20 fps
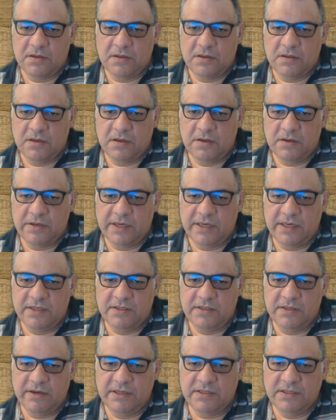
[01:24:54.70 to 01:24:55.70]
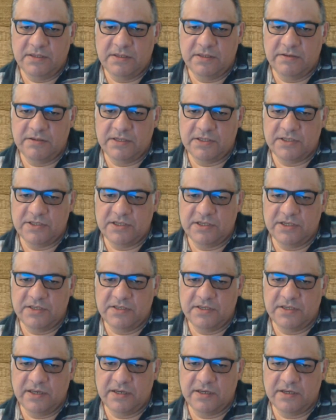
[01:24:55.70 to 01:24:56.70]
Okay, he's going to do an exchange
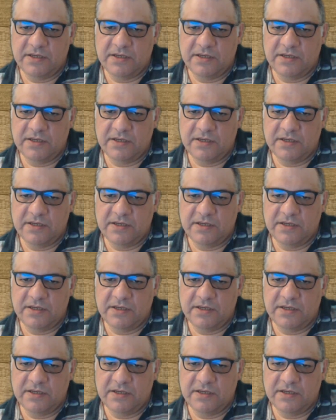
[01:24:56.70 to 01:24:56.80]
sack.